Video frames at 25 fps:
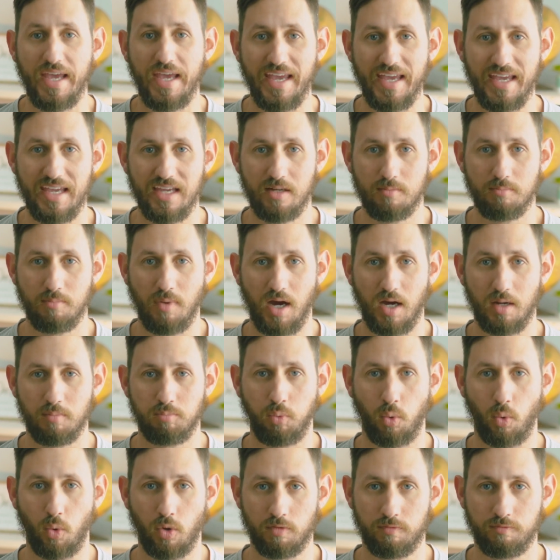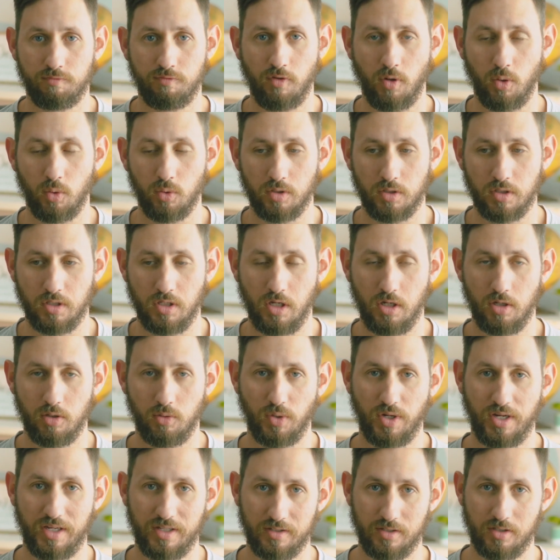in my portfolio
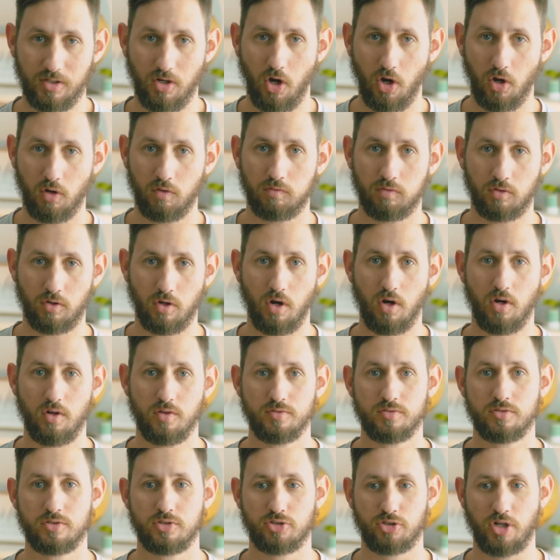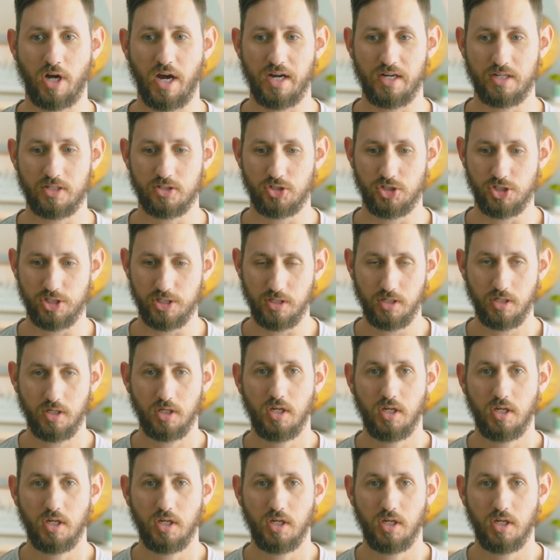and overall strategy.